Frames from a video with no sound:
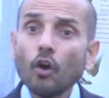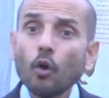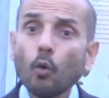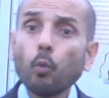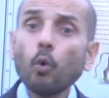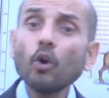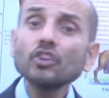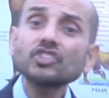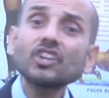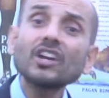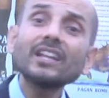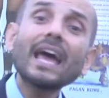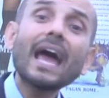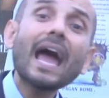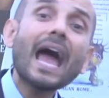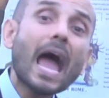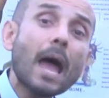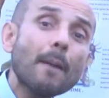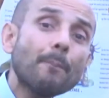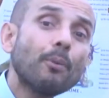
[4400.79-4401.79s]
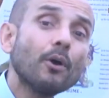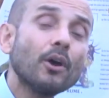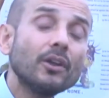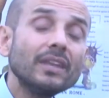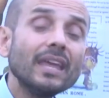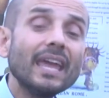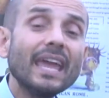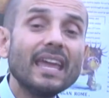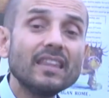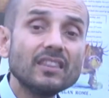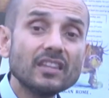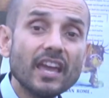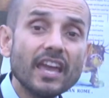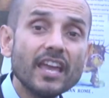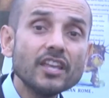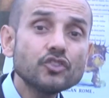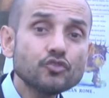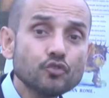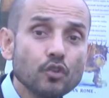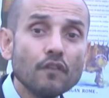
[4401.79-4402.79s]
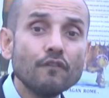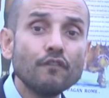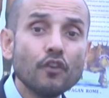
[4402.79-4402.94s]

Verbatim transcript: what's going to happen in the history of